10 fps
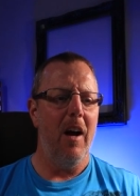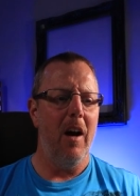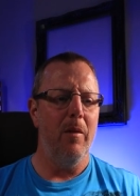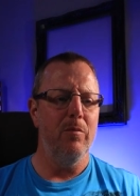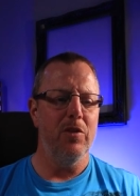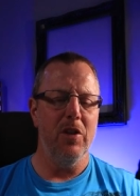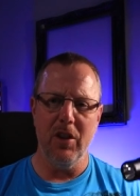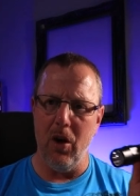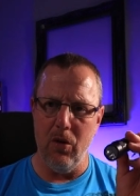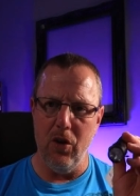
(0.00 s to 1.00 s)
Um, to
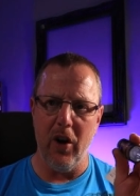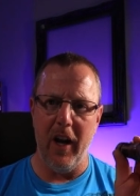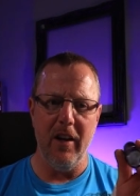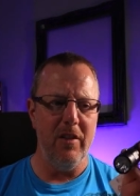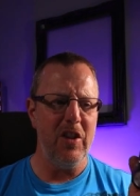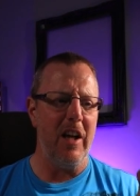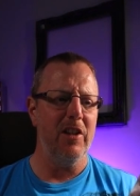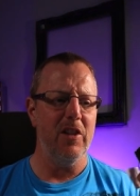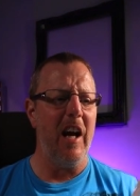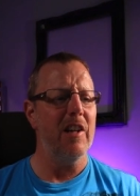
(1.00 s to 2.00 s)
go looking,
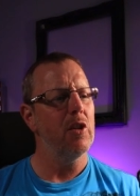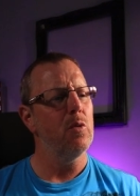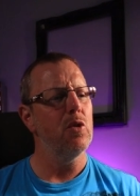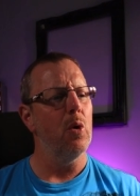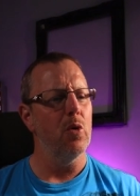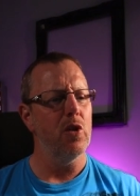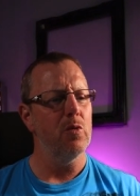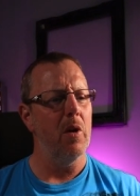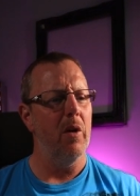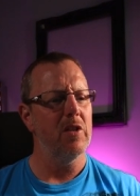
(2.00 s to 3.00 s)
it's a tactical torch as
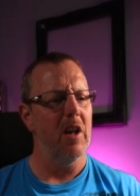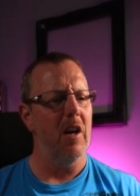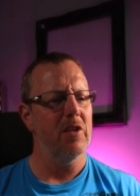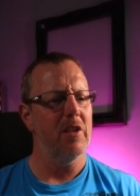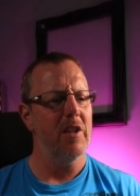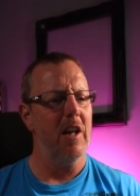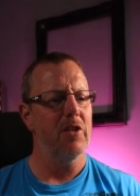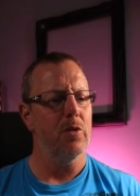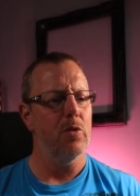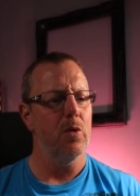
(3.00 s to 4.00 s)
well. It's classed as a
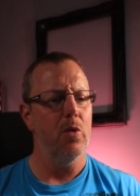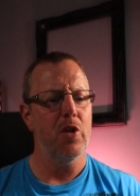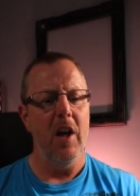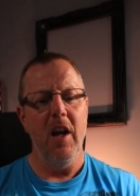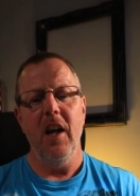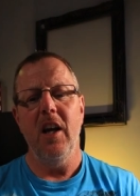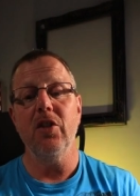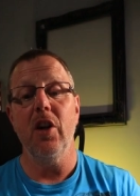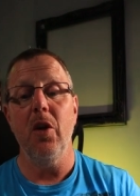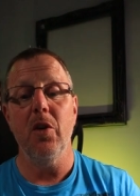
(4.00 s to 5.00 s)
tactical torch. It's
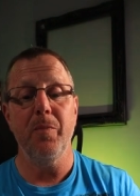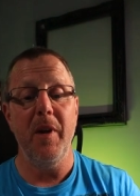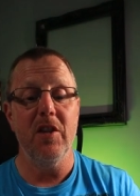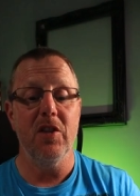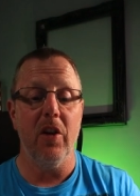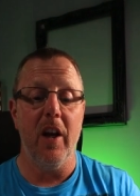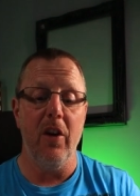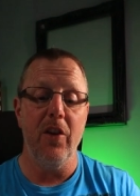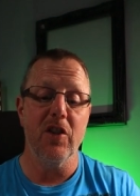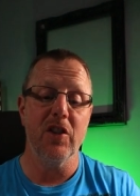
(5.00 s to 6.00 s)
got a U S B socket
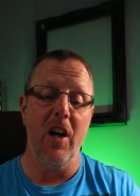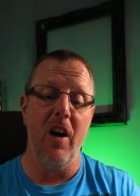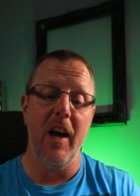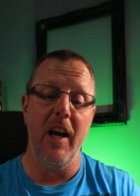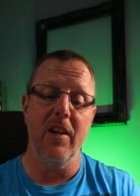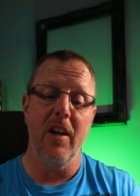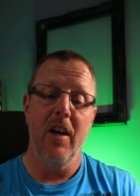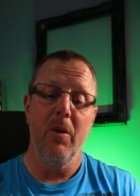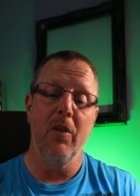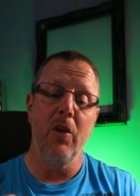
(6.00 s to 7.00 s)
on the side
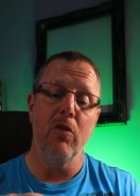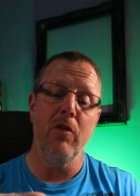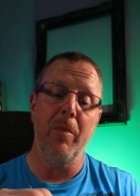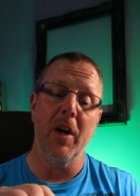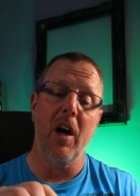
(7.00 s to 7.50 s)
with a little rubber